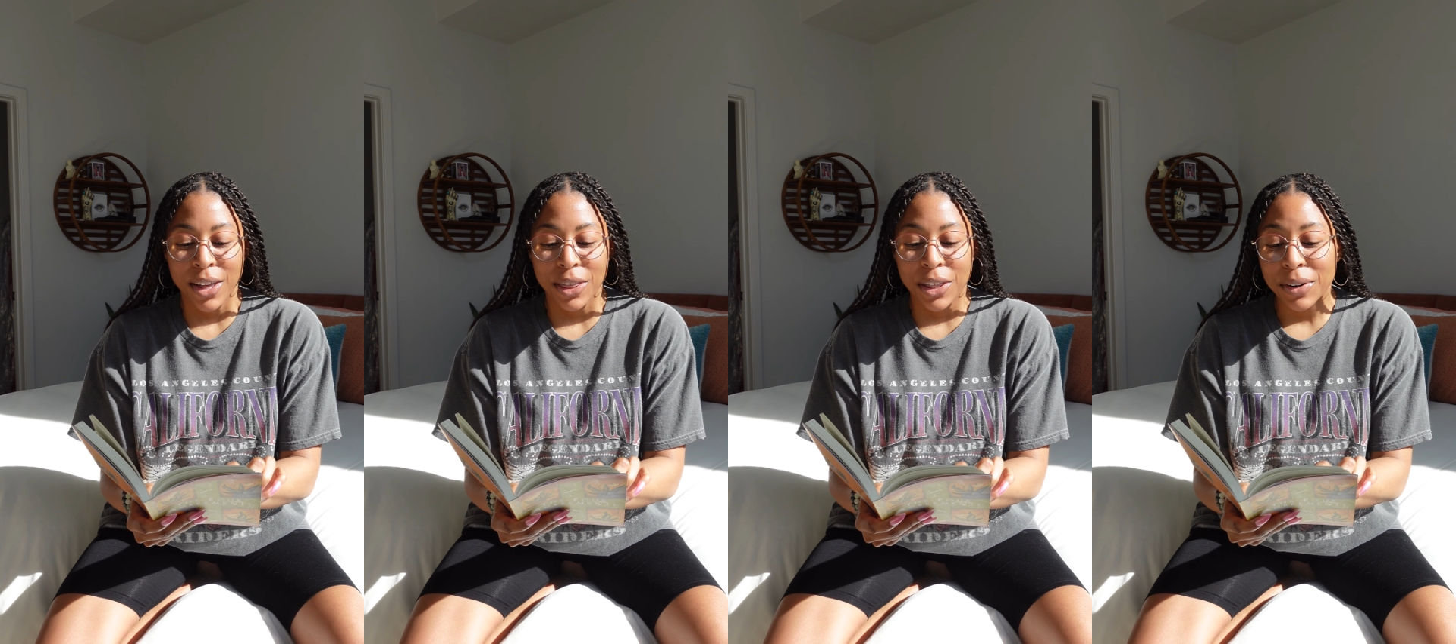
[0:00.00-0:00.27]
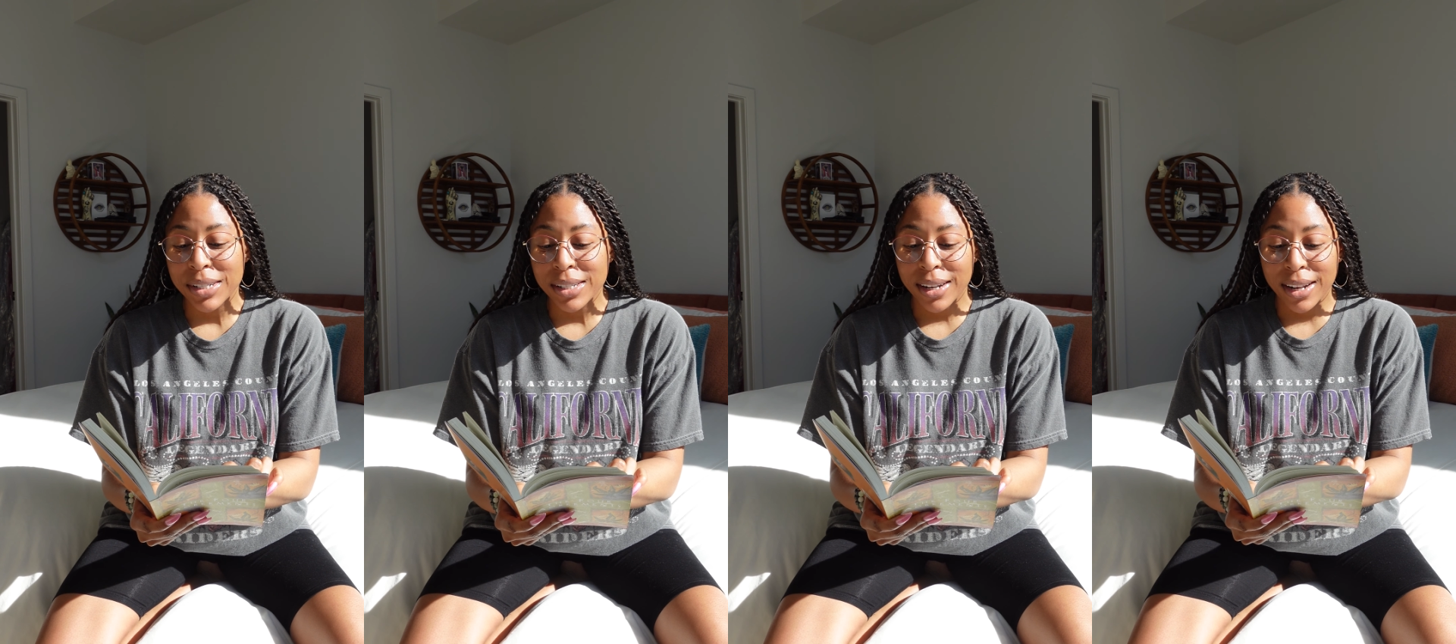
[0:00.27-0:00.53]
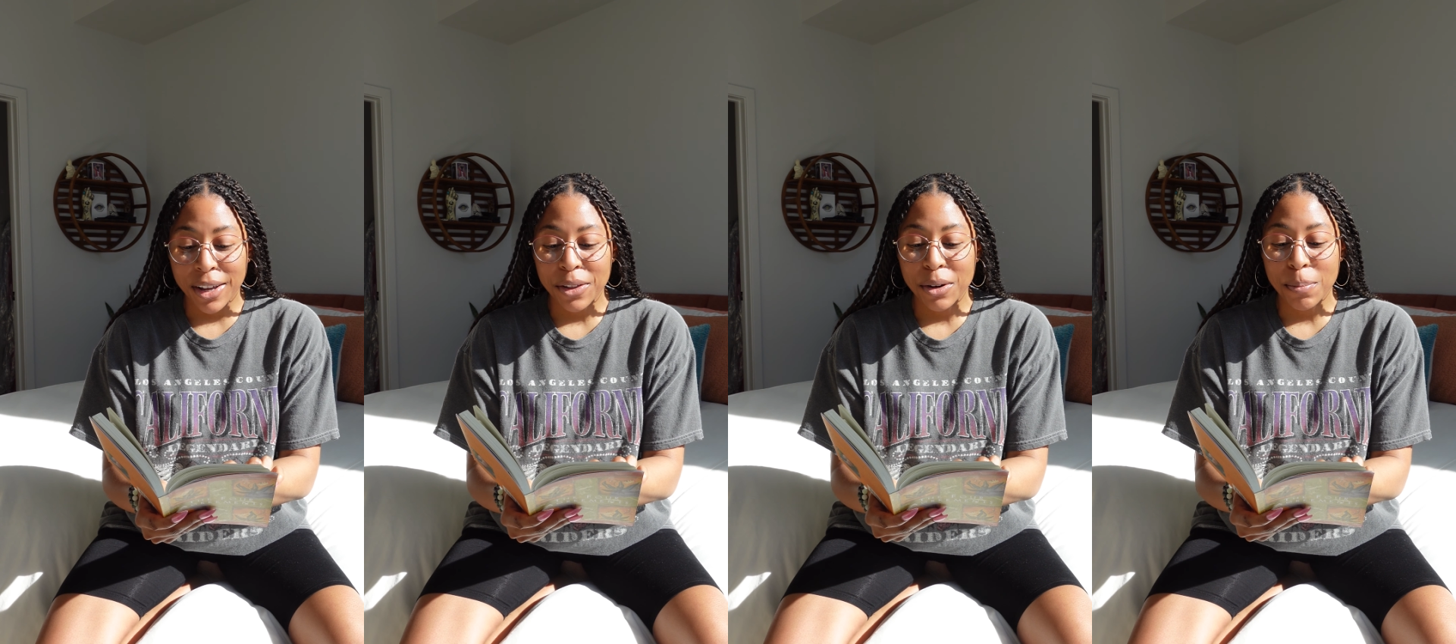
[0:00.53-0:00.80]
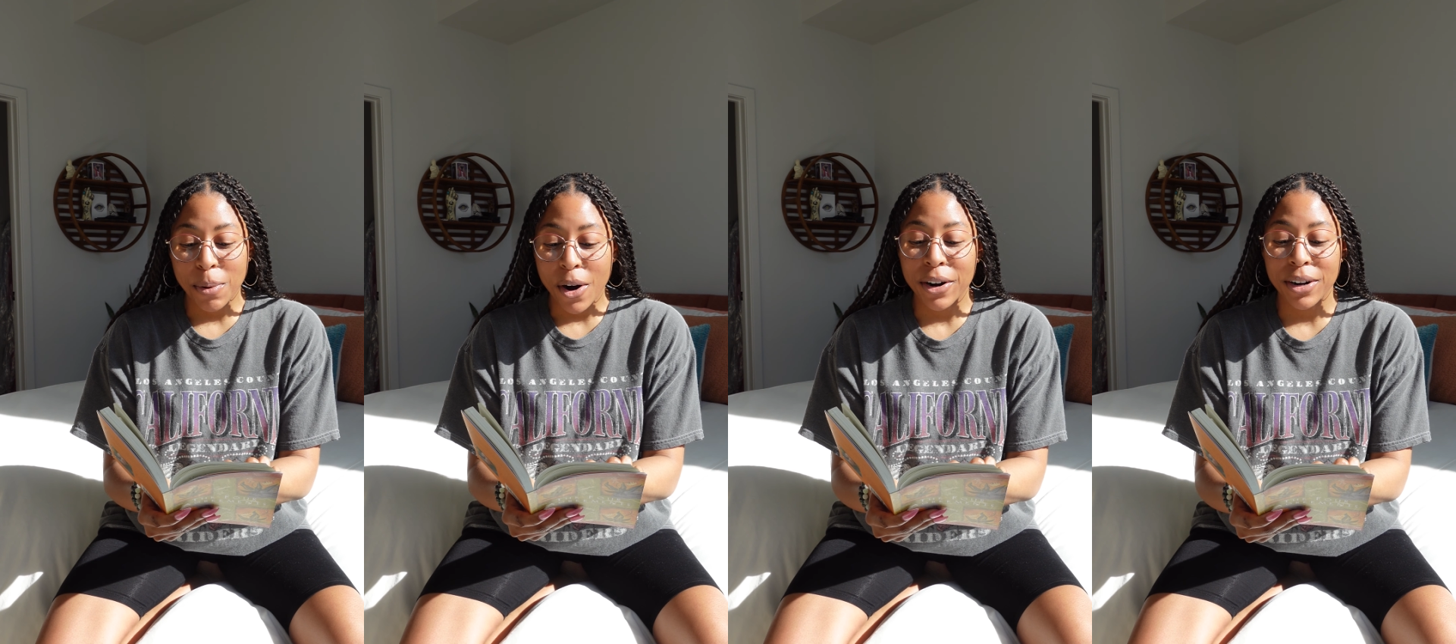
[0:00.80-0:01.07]
There is another
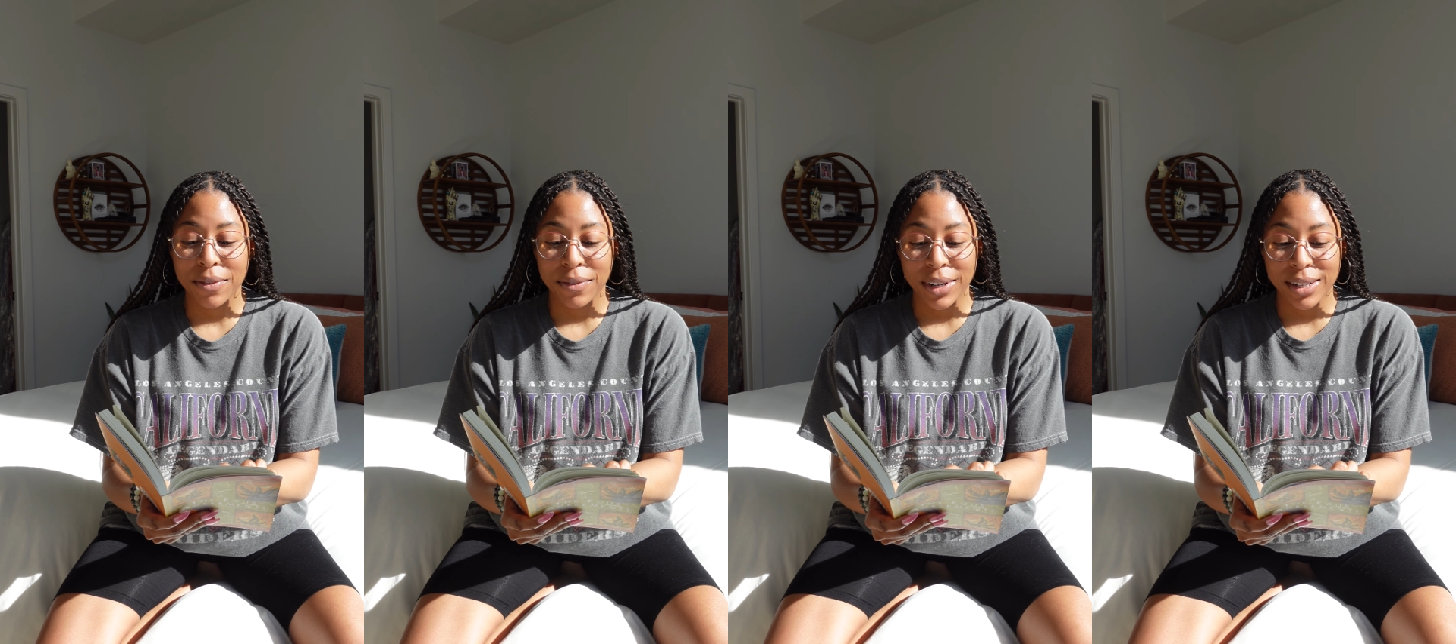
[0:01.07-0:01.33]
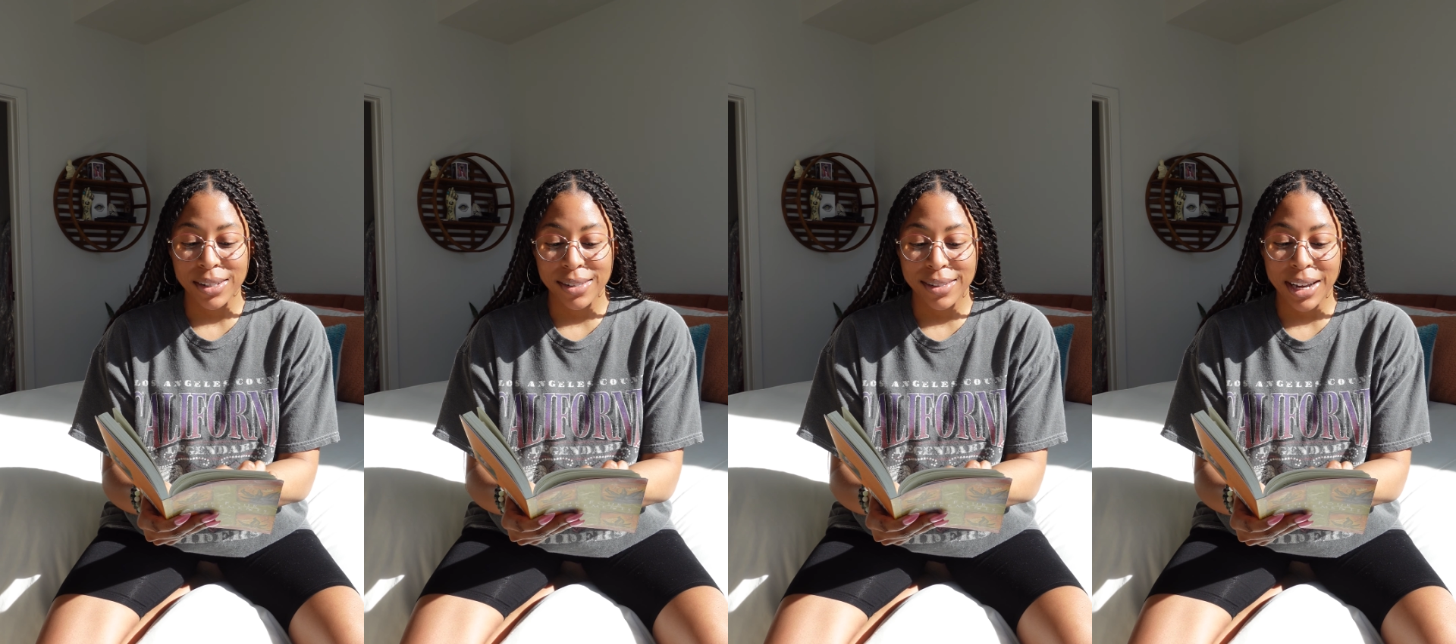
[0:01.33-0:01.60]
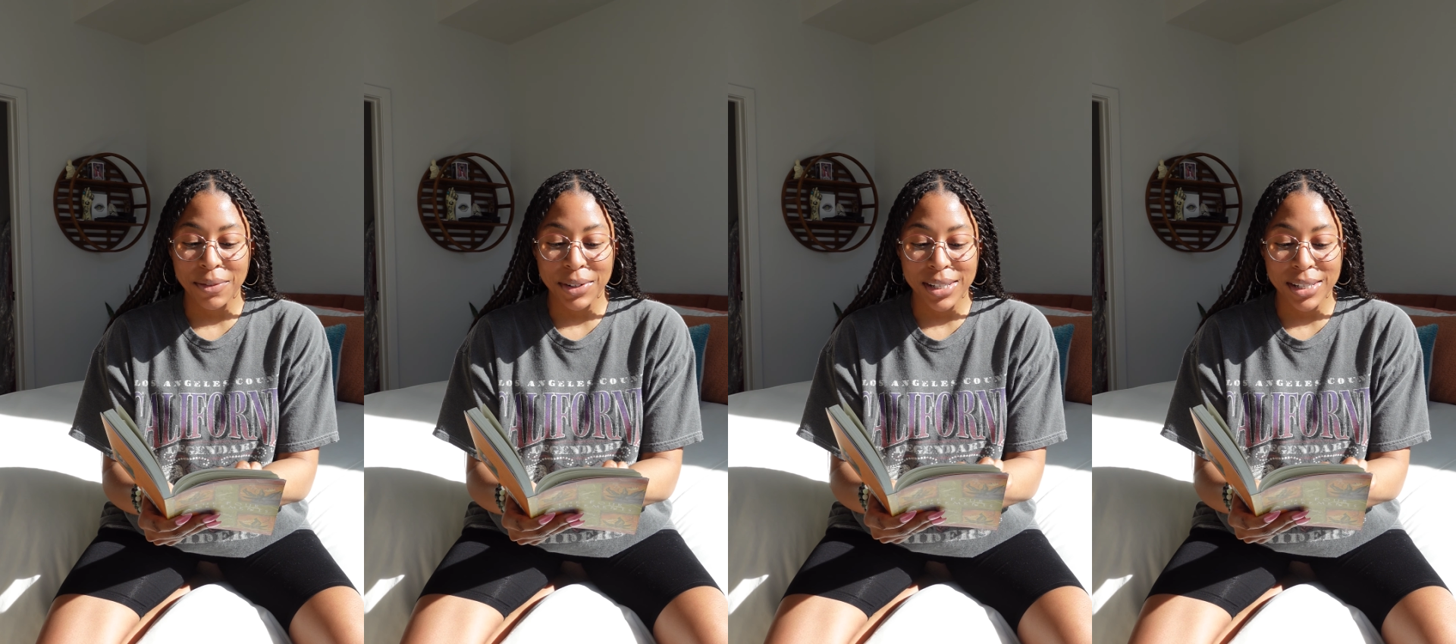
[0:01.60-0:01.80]
part of us that